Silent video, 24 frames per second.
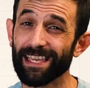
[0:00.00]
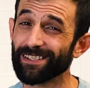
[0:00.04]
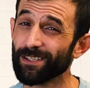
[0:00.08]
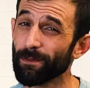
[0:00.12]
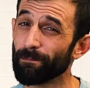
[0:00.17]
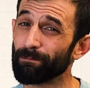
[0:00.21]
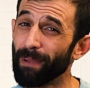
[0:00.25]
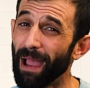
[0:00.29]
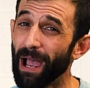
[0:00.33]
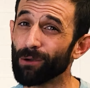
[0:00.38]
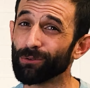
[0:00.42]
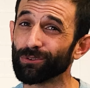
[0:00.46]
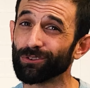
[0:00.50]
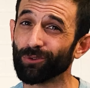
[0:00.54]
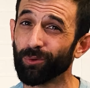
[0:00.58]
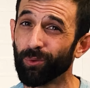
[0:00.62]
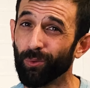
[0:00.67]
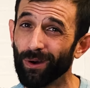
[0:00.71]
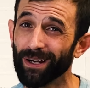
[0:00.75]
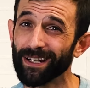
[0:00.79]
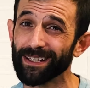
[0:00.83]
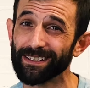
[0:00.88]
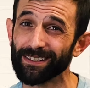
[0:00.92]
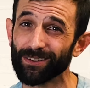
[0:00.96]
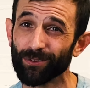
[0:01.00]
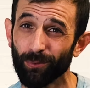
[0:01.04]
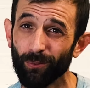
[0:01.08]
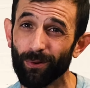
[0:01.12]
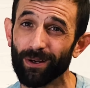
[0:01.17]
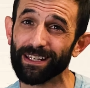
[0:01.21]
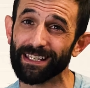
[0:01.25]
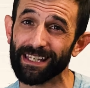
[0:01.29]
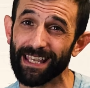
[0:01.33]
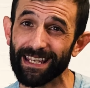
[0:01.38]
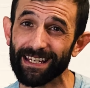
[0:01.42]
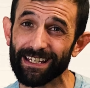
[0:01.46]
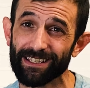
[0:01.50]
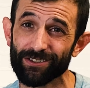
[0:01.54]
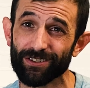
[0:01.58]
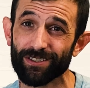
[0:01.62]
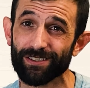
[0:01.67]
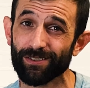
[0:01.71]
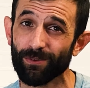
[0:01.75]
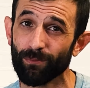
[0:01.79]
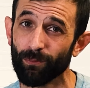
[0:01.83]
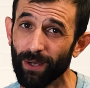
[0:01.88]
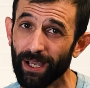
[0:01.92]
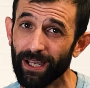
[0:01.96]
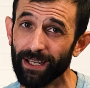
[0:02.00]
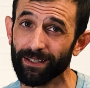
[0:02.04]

about 20 to 28 inches away,